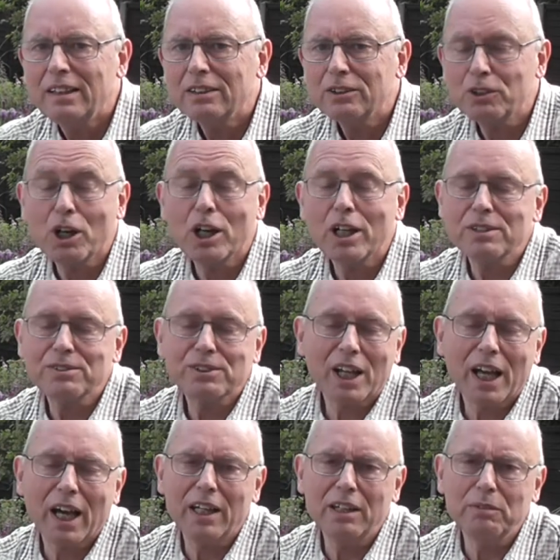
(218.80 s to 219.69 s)
Christ
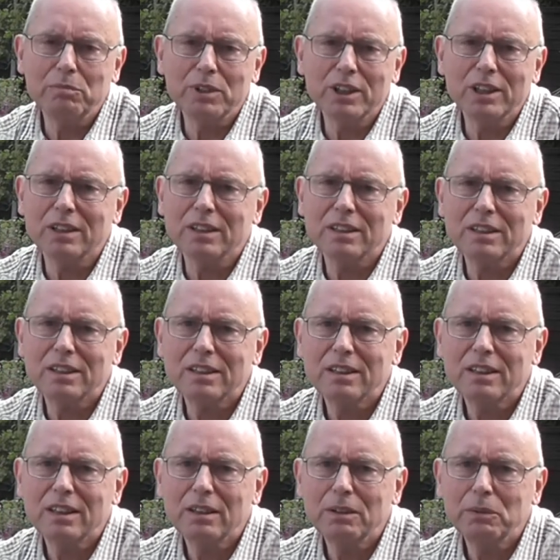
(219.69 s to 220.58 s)
came that
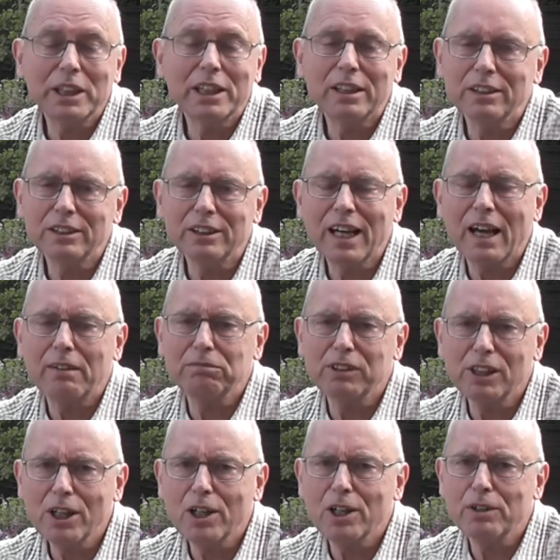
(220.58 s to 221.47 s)
we could have
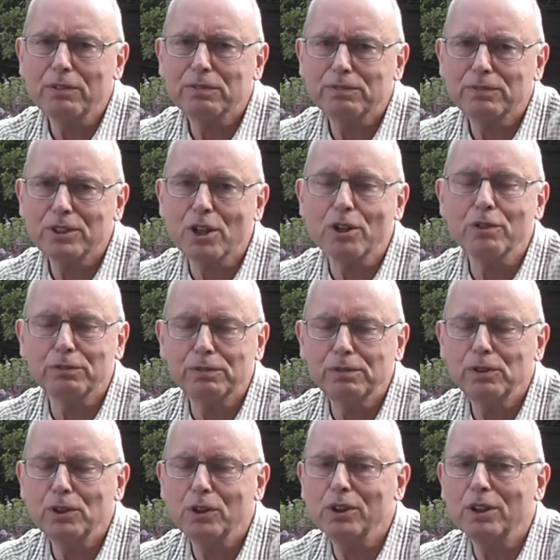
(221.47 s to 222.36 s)
life to the
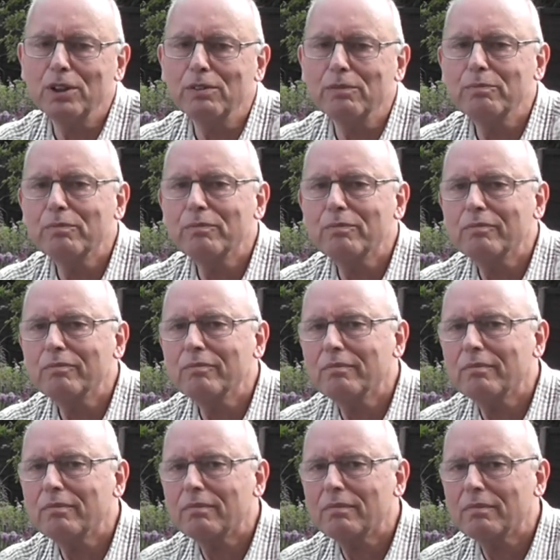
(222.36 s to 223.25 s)
full,
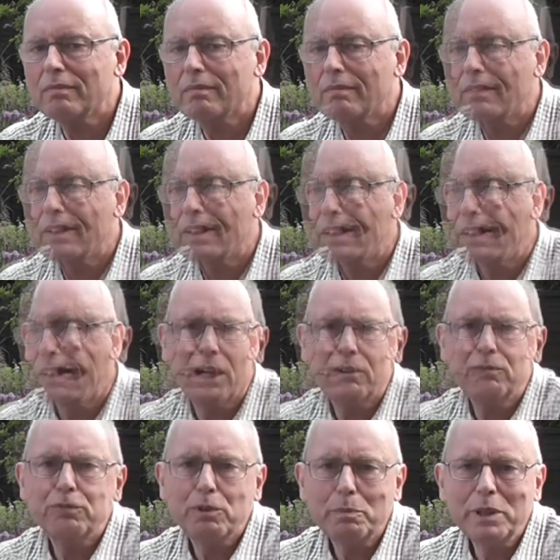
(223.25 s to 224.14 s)

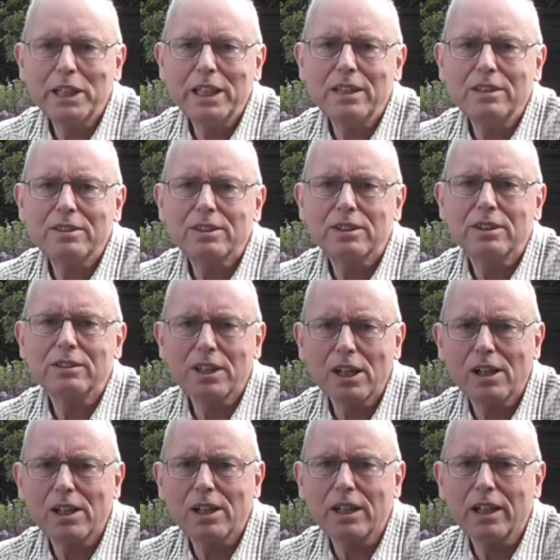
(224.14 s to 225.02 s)
and for me to
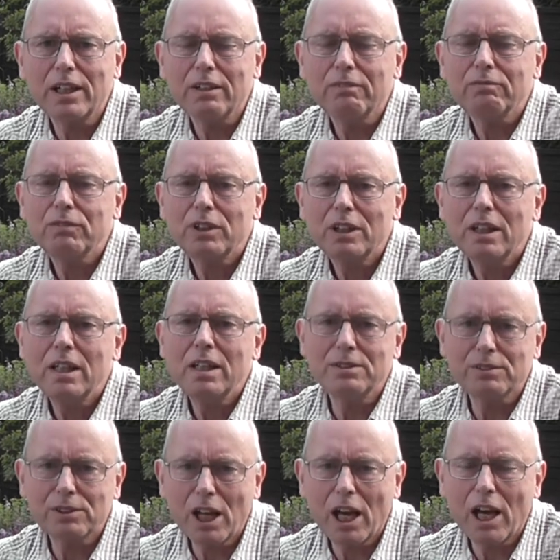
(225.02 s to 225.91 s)
die
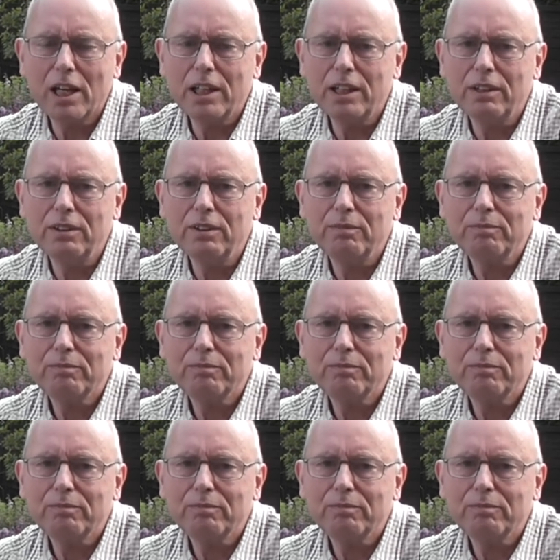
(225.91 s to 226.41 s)
is gain.